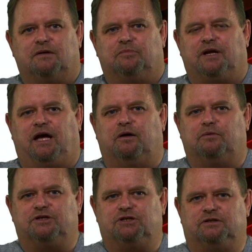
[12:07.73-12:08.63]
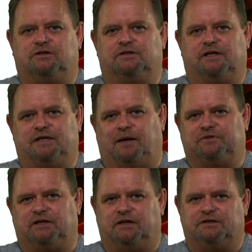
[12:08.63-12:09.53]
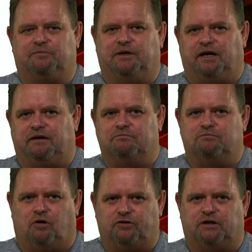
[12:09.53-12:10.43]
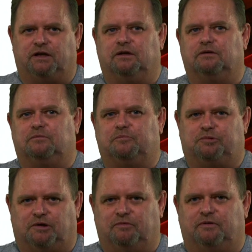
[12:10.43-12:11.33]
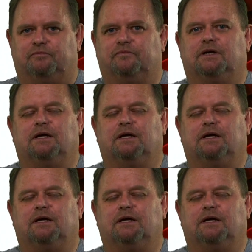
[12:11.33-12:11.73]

but how would you adapt it into be a modelling problem?